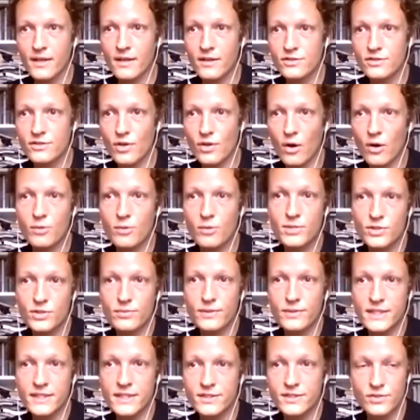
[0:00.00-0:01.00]
talk
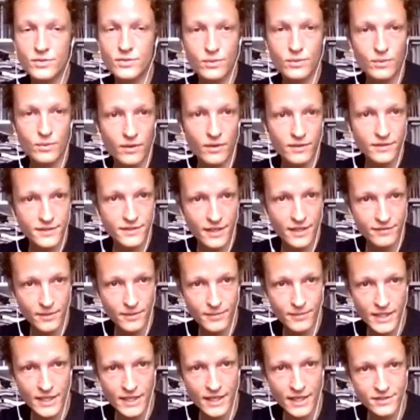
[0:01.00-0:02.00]
between these two worlds, have them
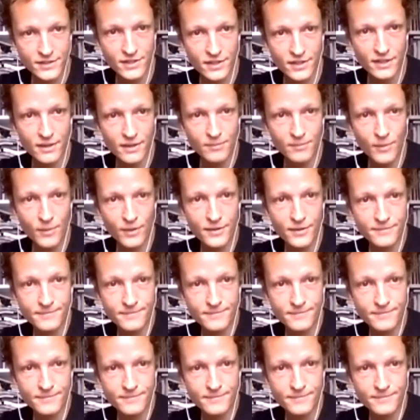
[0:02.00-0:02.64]
engage a little more.